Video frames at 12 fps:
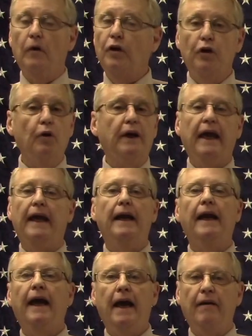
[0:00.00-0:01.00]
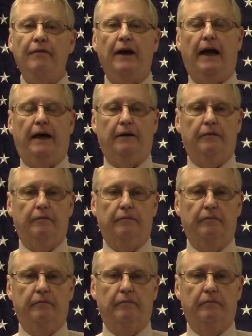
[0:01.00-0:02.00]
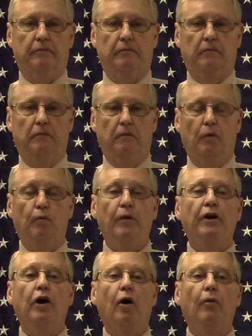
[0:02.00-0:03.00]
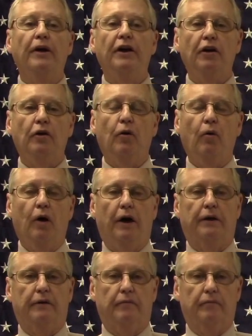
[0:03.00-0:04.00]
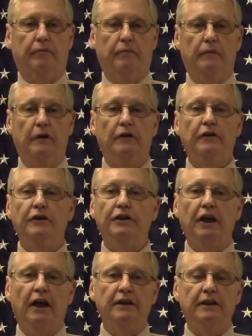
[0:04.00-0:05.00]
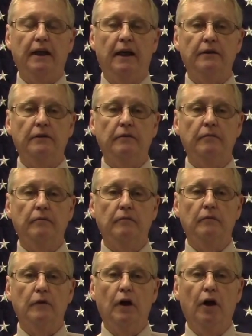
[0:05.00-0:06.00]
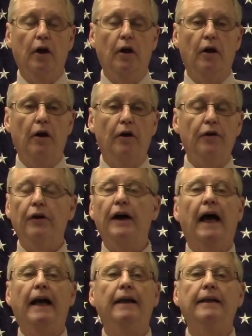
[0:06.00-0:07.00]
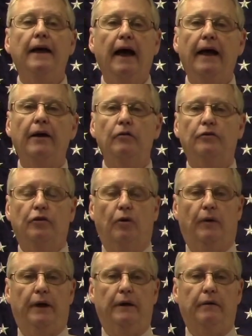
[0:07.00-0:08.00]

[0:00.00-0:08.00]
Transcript: You can't have that. We go into court. The judge says, "You're not entitled to it."